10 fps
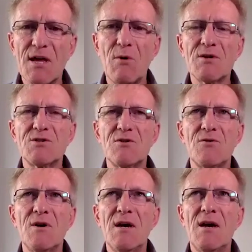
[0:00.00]
They want
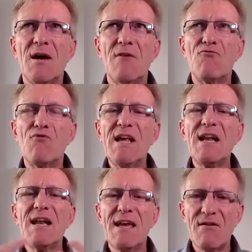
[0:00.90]
to
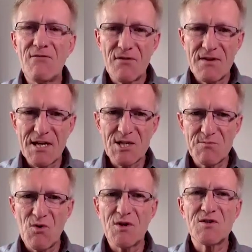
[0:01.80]
relive the
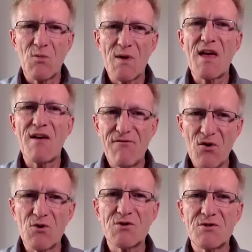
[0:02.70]
experience of when they
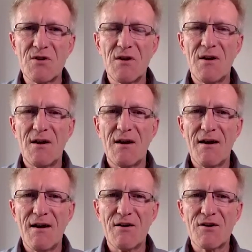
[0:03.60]
first
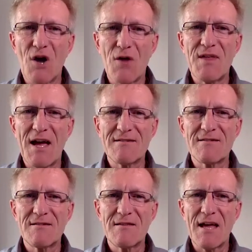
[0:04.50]
got that
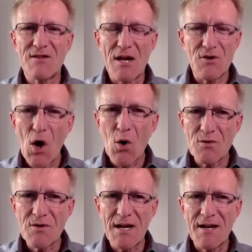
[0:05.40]

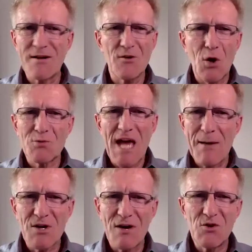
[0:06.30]
note. I don't know,
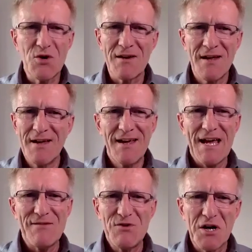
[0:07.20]
Tamika,
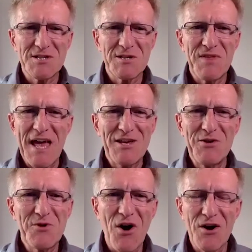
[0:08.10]
have you got some thank
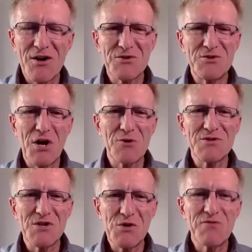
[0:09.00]
you cards or notes
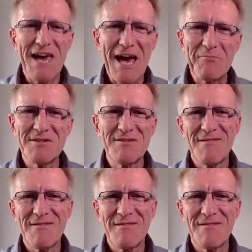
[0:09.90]
that you've kept?